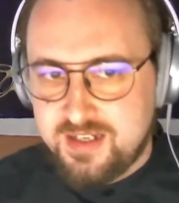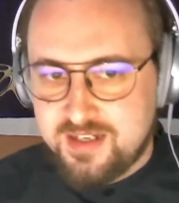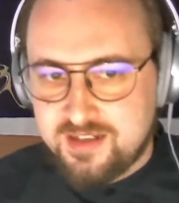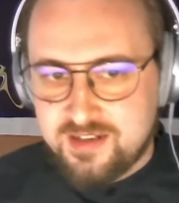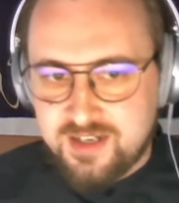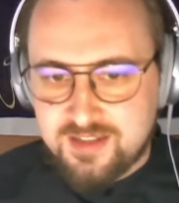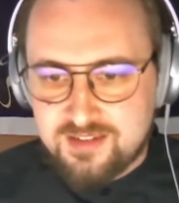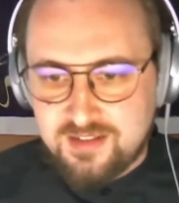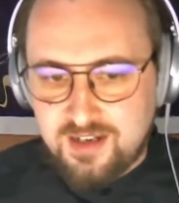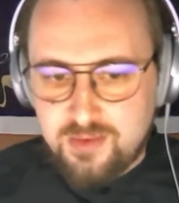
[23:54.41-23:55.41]
and
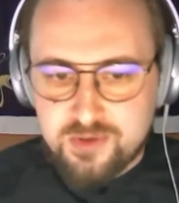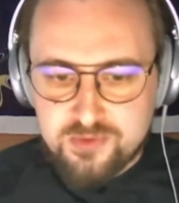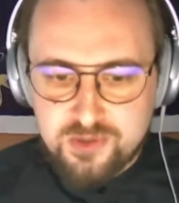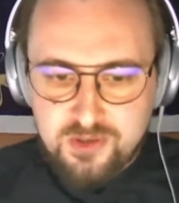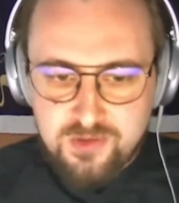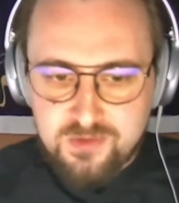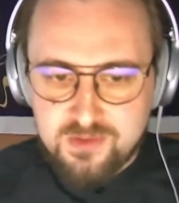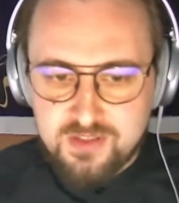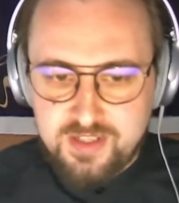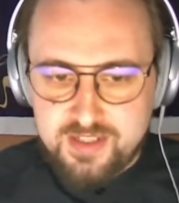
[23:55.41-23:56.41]
not our
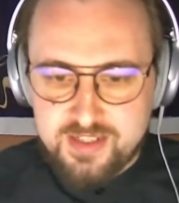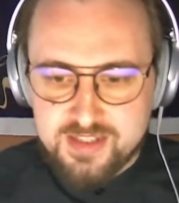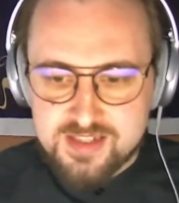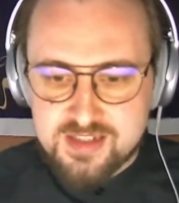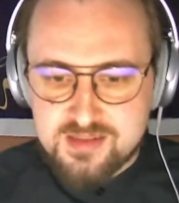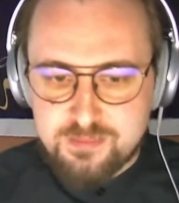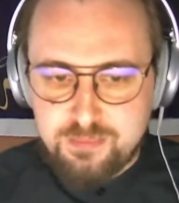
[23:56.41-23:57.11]
role as